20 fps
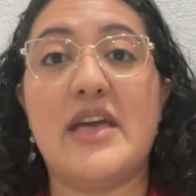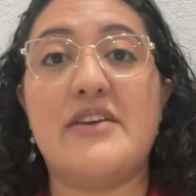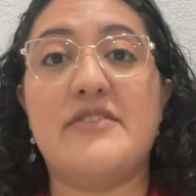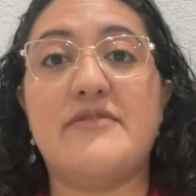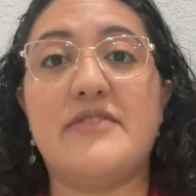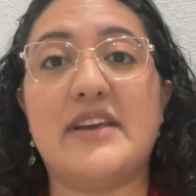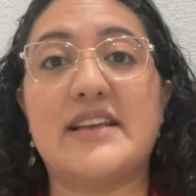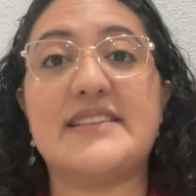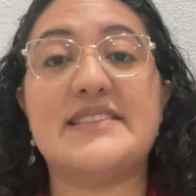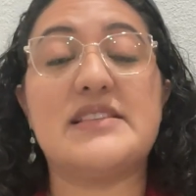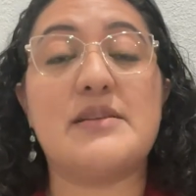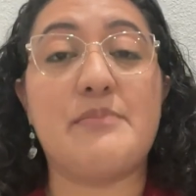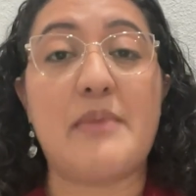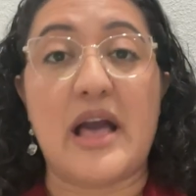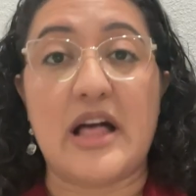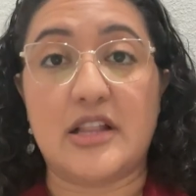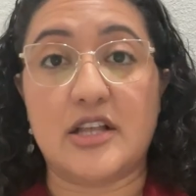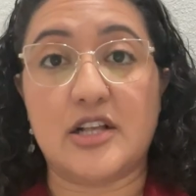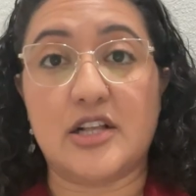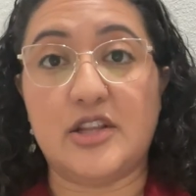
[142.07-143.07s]
fix the
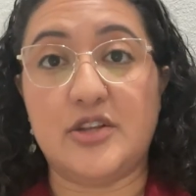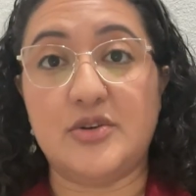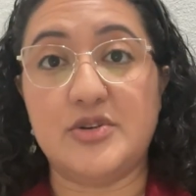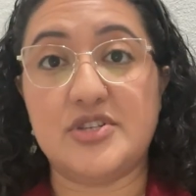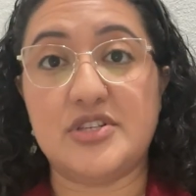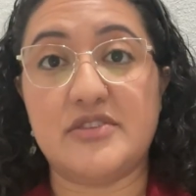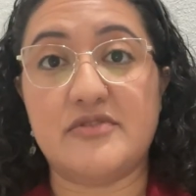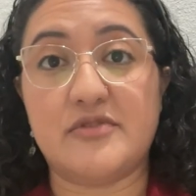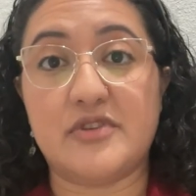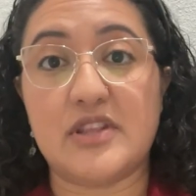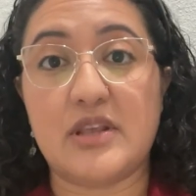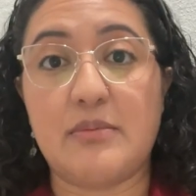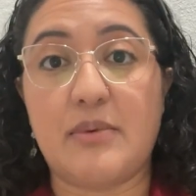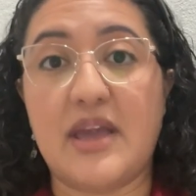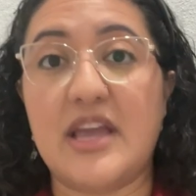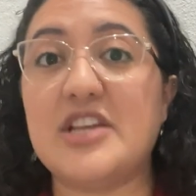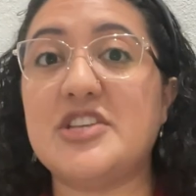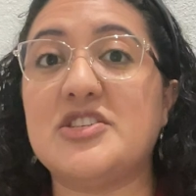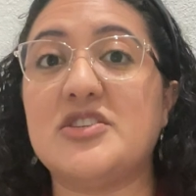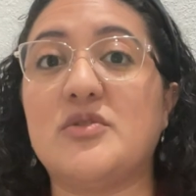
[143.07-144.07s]
malocclusion for the
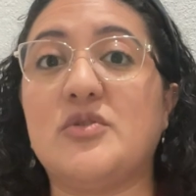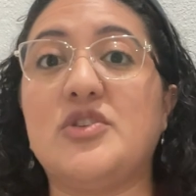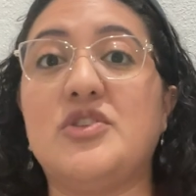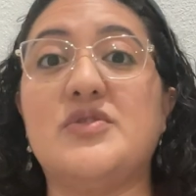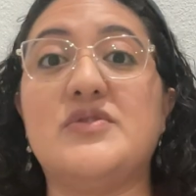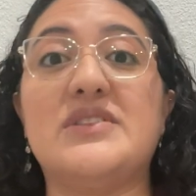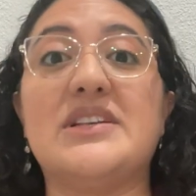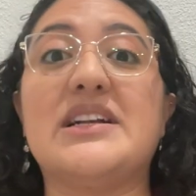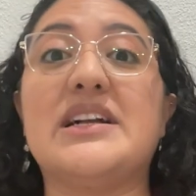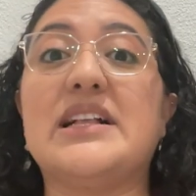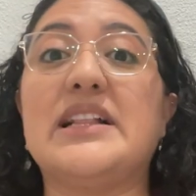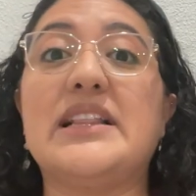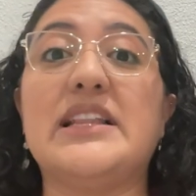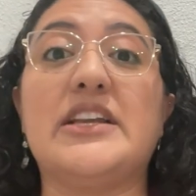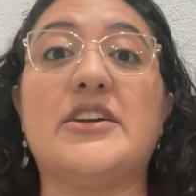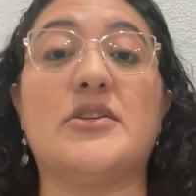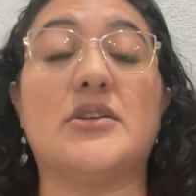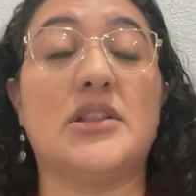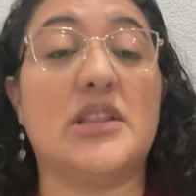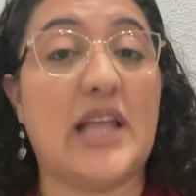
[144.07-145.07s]
patient using
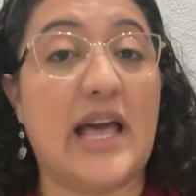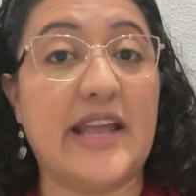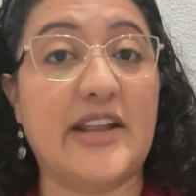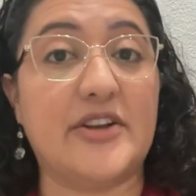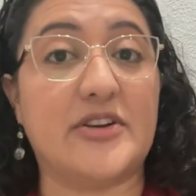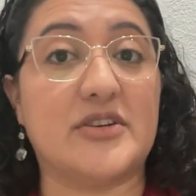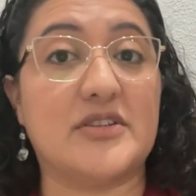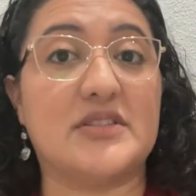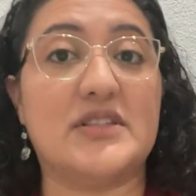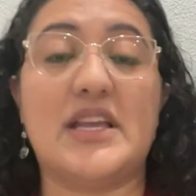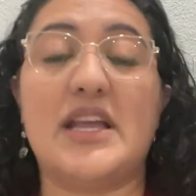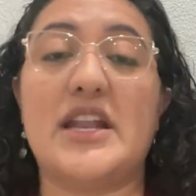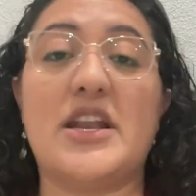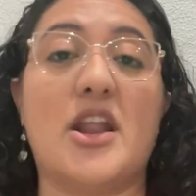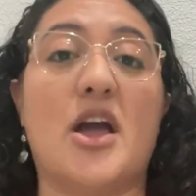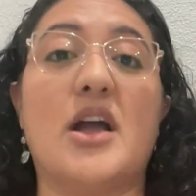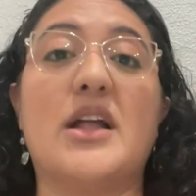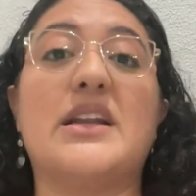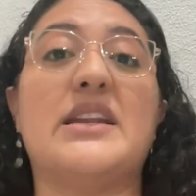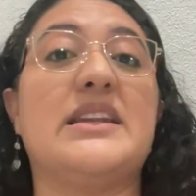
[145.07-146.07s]
clear aligners and
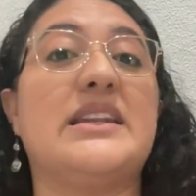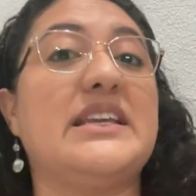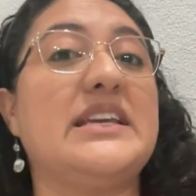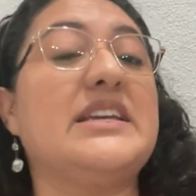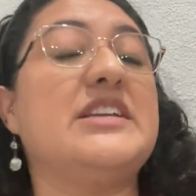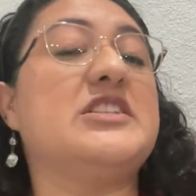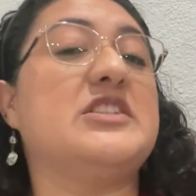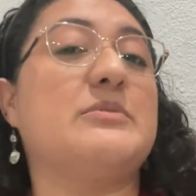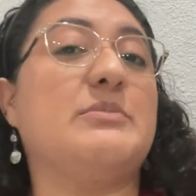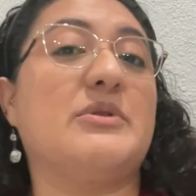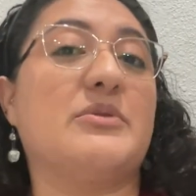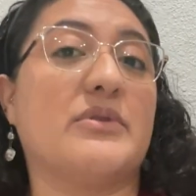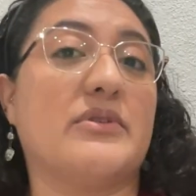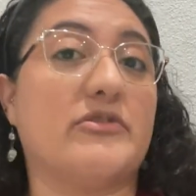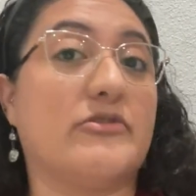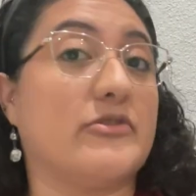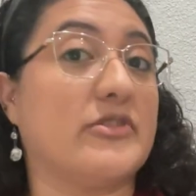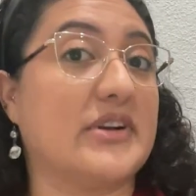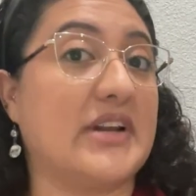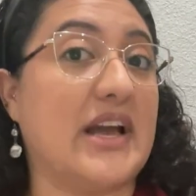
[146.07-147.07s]
not need to be
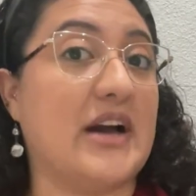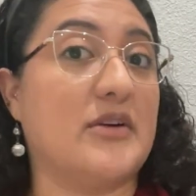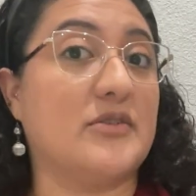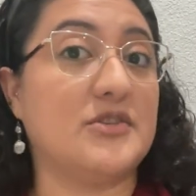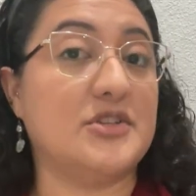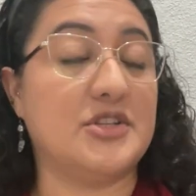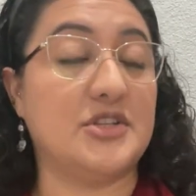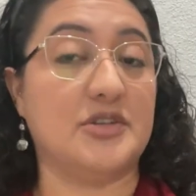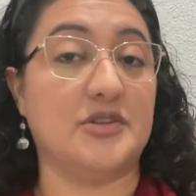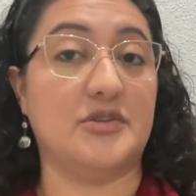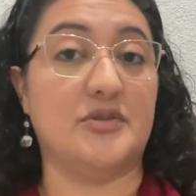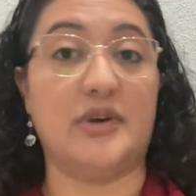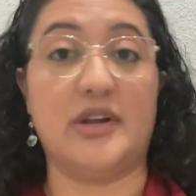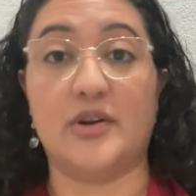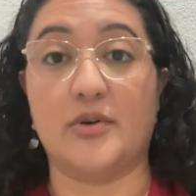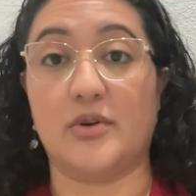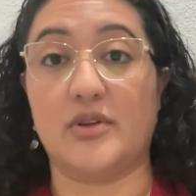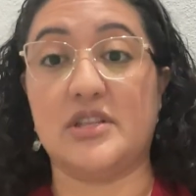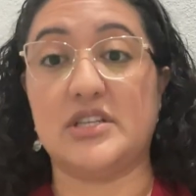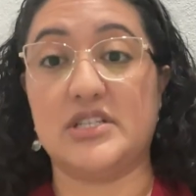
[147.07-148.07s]
referred out to an
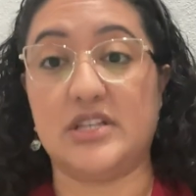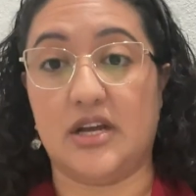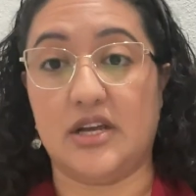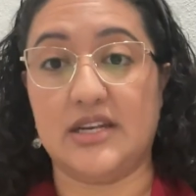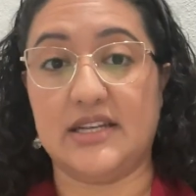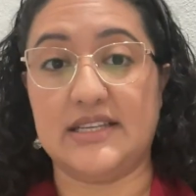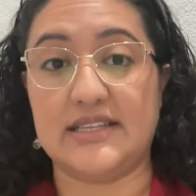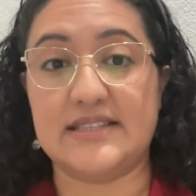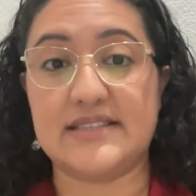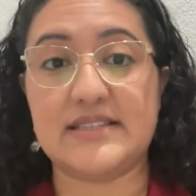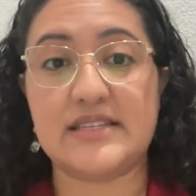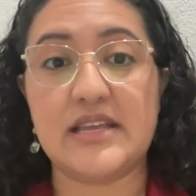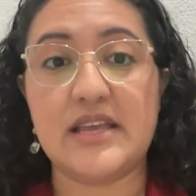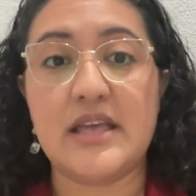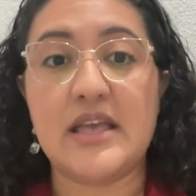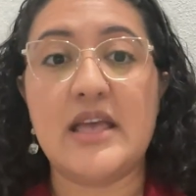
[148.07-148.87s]
orthodontist.